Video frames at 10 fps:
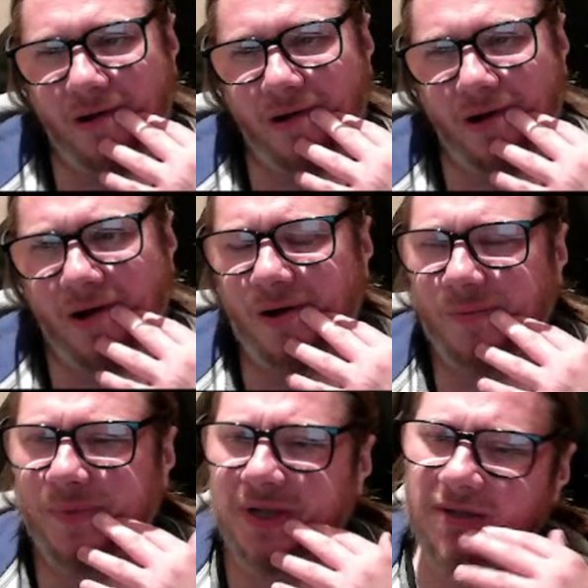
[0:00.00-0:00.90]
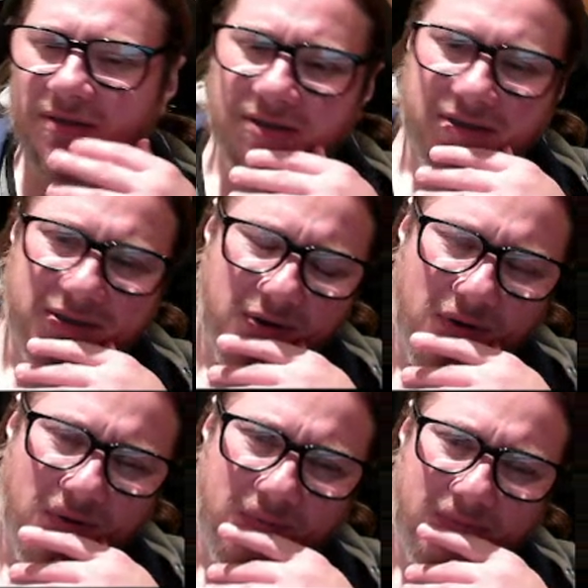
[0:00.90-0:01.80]
Oh, man, this is
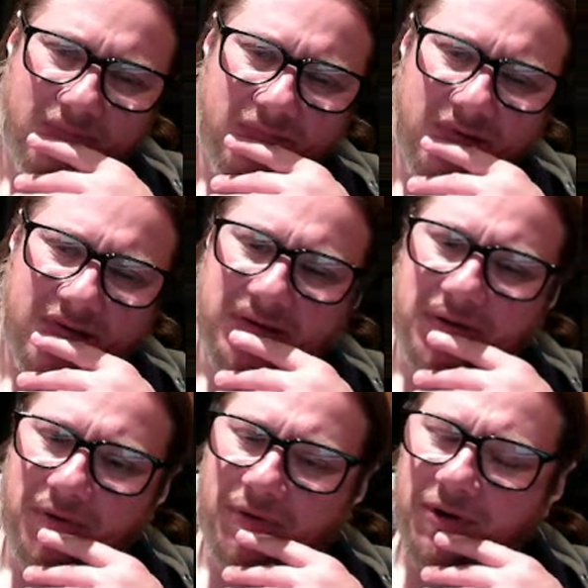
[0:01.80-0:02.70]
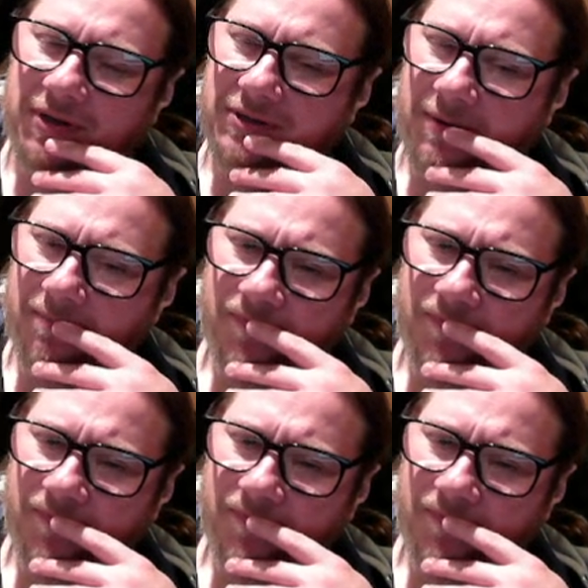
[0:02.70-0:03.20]
so... This is so crazy.